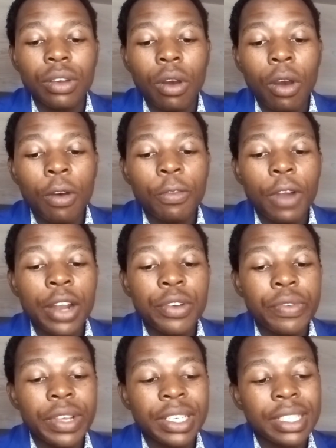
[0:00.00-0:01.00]
of
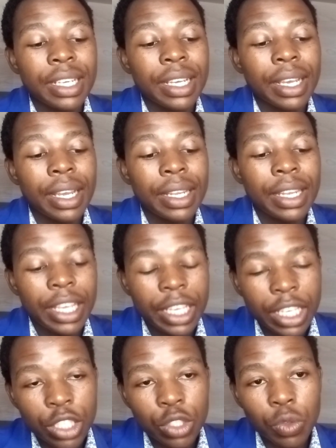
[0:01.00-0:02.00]
addressing the
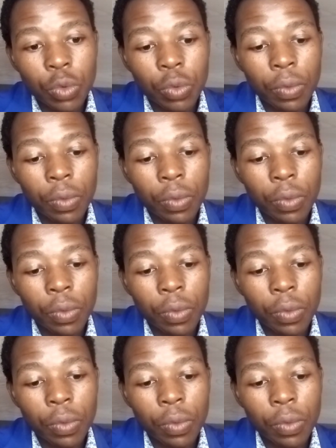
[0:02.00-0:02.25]
issue.